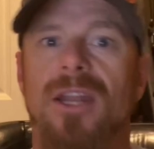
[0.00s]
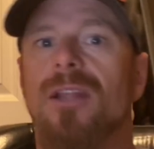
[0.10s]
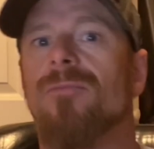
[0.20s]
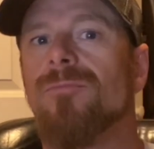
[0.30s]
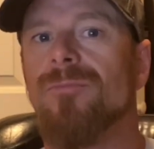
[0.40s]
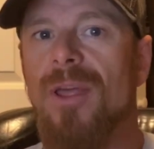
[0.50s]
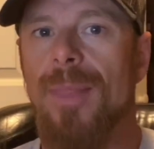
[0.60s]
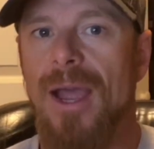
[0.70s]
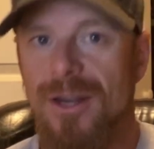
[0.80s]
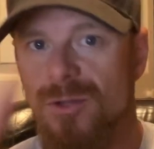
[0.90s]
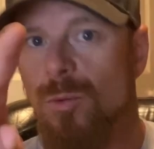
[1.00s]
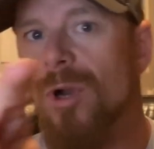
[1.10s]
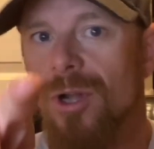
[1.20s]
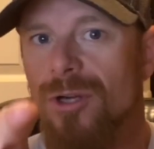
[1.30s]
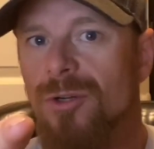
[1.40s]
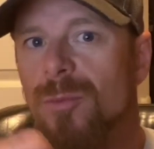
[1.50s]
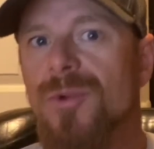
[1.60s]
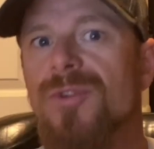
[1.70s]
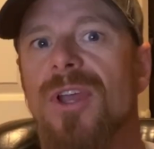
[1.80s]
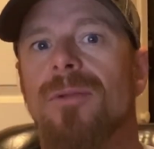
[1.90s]
it. And that is
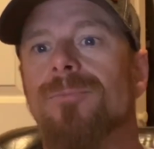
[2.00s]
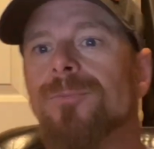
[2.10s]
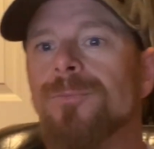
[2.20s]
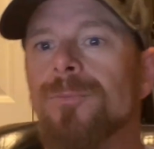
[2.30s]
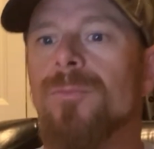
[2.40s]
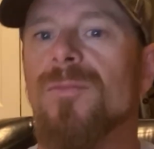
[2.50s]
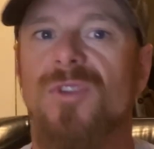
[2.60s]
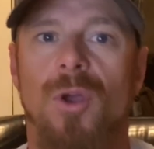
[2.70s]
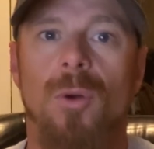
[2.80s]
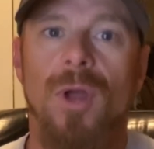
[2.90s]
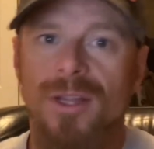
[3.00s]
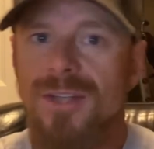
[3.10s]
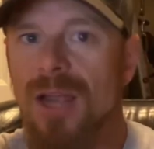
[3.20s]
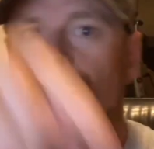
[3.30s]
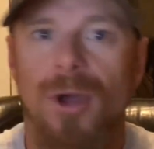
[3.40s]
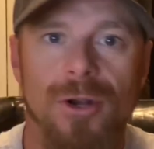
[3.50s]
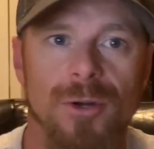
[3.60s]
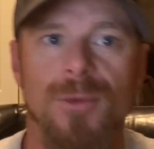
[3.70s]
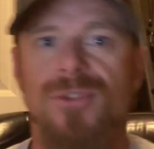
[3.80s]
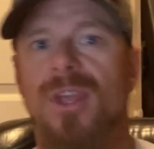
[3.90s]
100%. So type
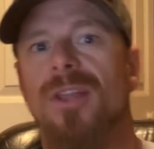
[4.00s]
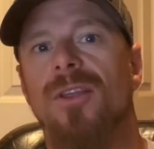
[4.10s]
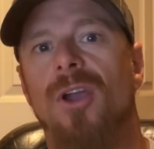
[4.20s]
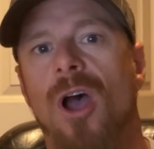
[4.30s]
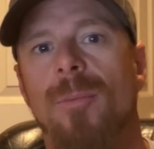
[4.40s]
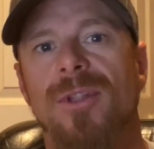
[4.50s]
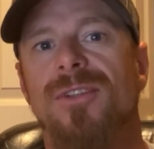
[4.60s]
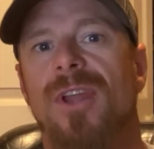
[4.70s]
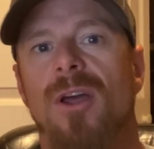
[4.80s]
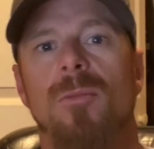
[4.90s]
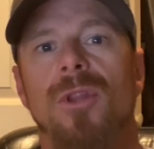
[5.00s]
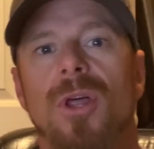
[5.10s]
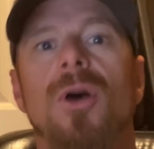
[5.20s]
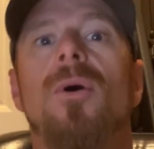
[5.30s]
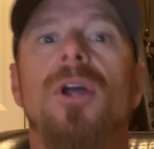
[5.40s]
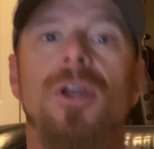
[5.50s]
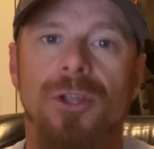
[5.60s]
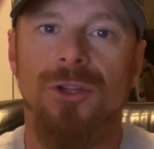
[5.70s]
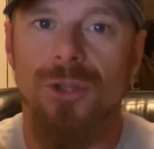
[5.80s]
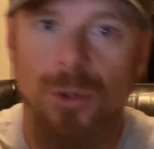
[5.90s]
100% in the comments down below.
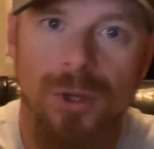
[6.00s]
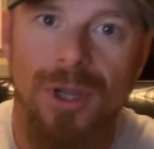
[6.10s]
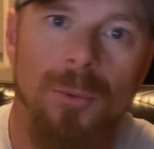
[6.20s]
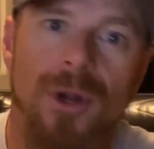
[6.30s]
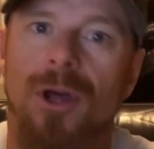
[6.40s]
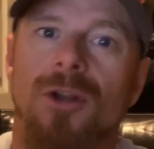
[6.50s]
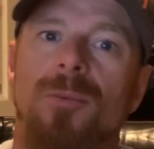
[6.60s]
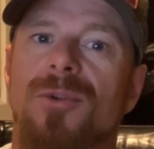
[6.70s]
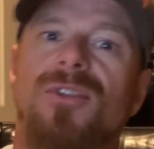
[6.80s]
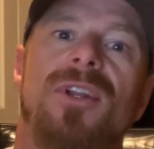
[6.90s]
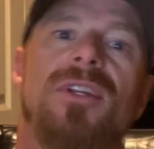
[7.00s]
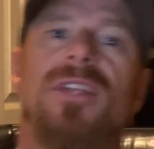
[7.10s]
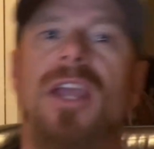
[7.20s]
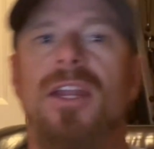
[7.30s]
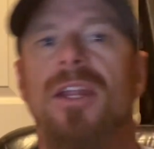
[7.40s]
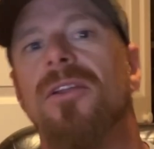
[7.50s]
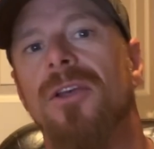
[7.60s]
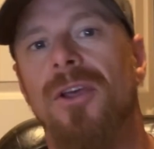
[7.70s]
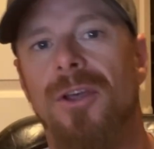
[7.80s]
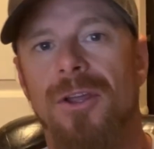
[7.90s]
You can 100% attain it.
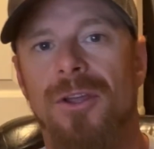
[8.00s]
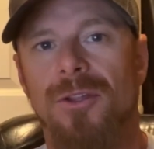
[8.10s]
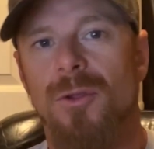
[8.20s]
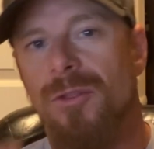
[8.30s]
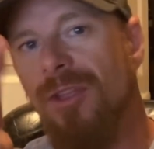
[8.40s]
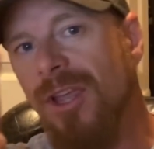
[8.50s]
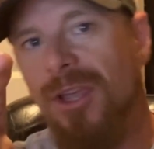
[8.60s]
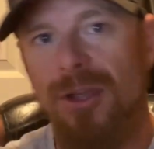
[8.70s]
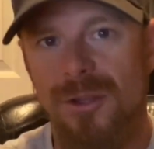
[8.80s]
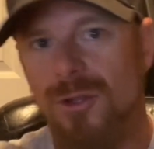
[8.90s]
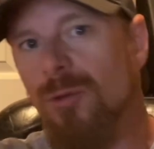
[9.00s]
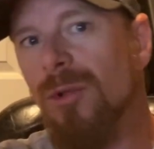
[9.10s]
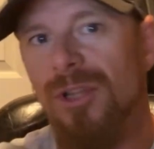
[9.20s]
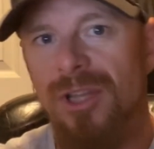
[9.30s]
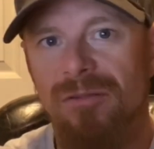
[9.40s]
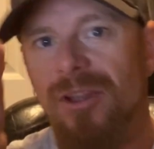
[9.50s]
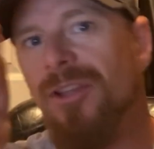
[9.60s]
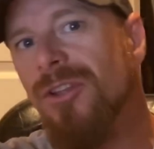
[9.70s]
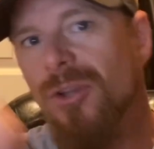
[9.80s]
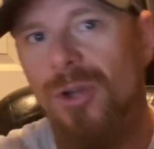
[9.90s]
You think it, you believe it,
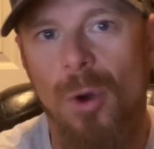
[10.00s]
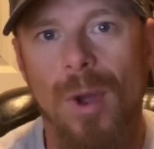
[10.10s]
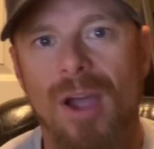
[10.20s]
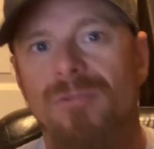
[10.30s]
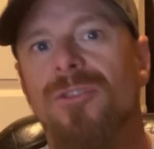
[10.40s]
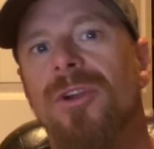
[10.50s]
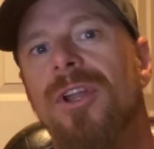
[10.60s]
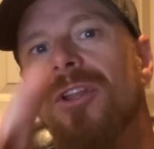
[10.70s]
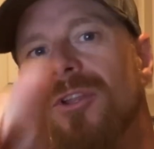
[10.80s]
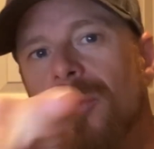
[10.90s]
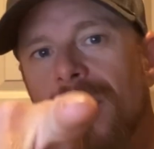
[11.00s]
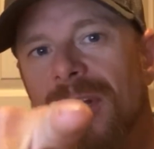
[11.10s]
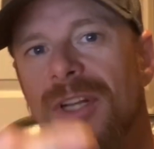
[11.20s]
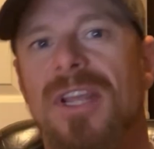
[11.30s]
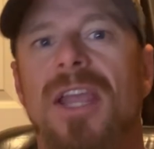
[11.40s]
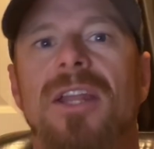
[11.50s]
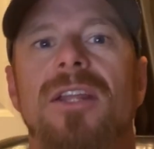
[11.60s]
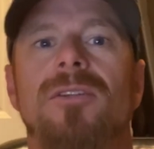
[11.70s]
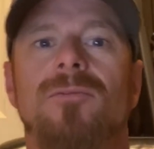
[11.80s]
you go after it, you can attain it